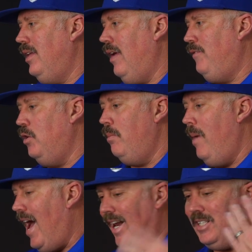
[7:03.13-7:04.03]
If you
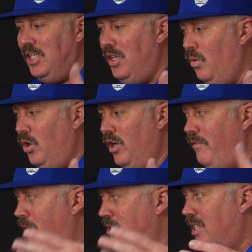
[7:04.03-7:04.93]
mat it to the wood
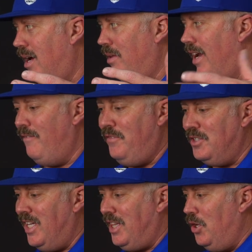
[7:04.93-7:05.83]
from a stoplight, it
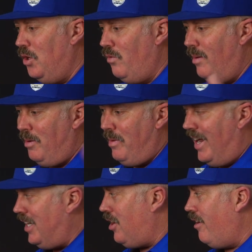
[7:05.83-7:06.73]
feels like the old rubber
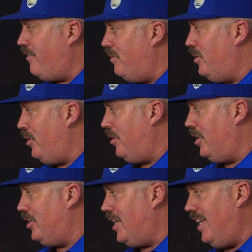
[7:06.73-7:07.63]
band cars from when you were a
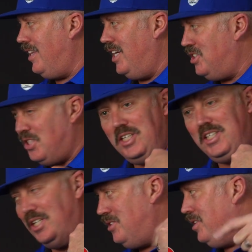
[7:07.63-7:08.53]
little kid, that it just
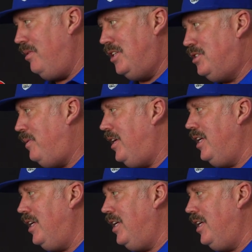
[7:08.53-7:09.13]
continues to build speed.